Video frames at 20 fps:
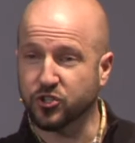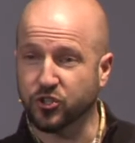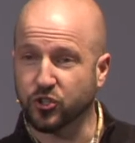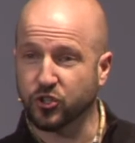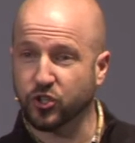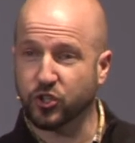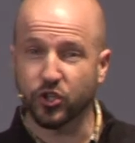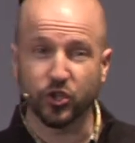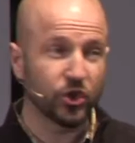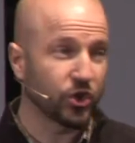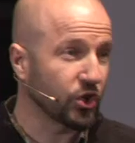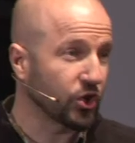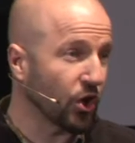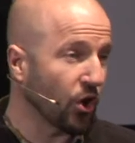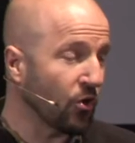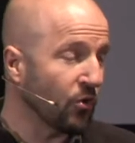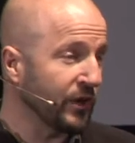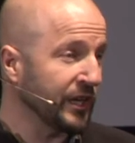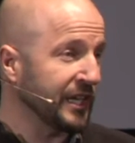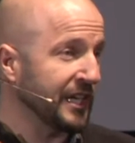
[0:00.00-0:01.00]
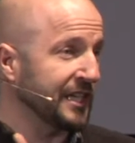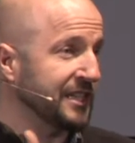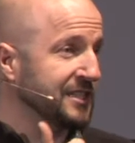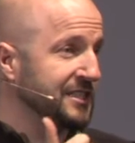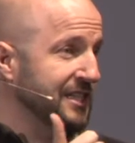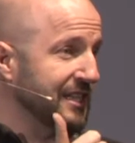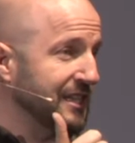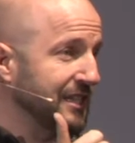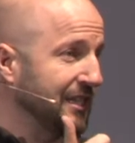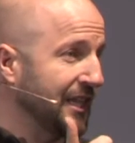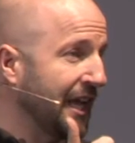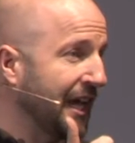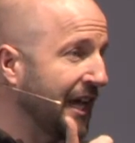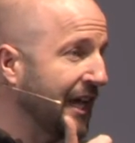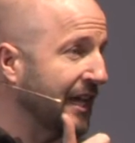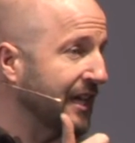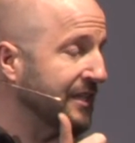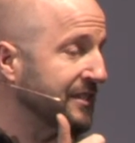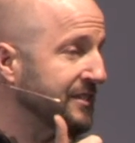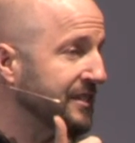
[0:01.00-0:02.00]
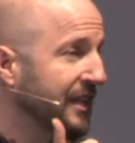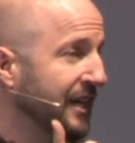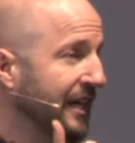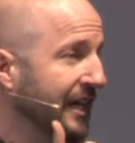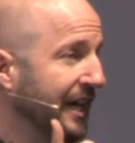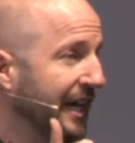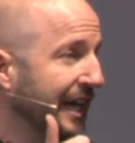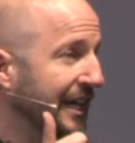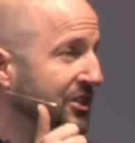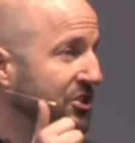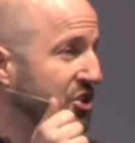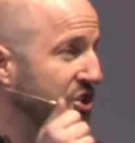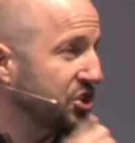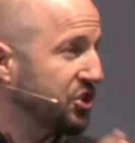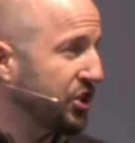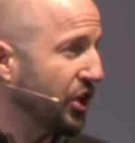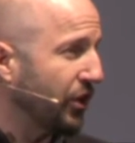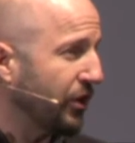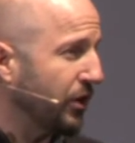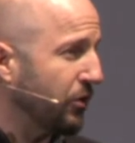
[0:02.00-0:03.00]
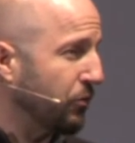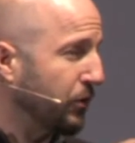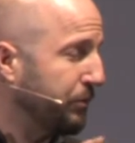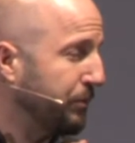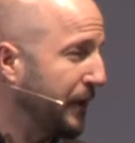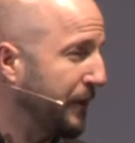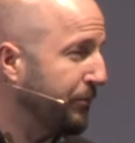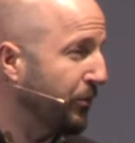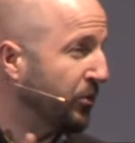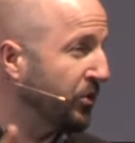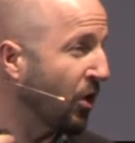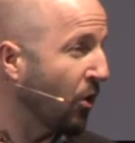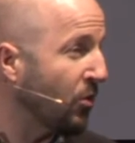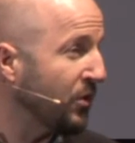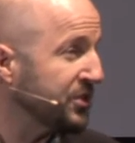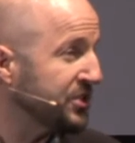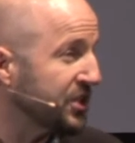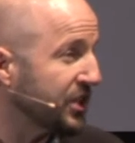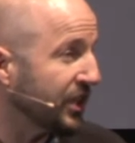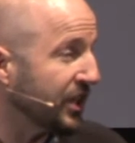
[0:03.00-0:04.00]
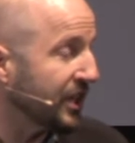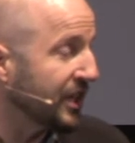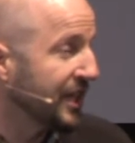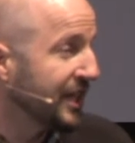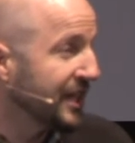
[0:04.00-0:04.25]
you're going into the land and share it with people. No one's going to